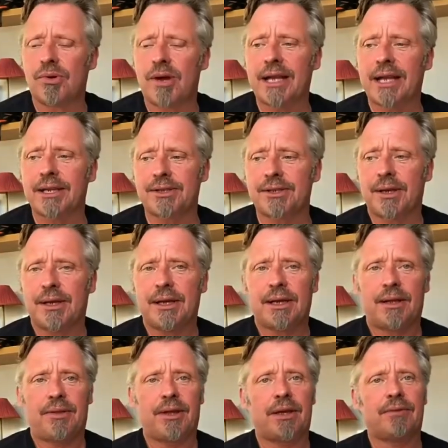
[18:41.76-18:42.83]
had its
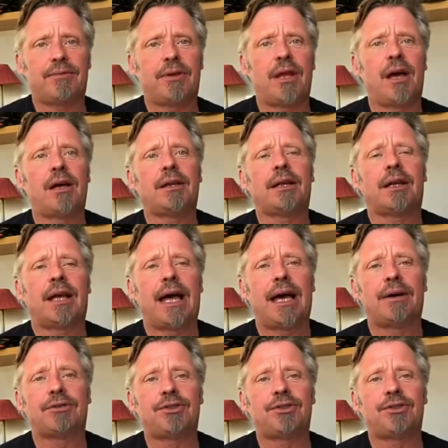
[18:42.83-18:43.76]
thing of learning how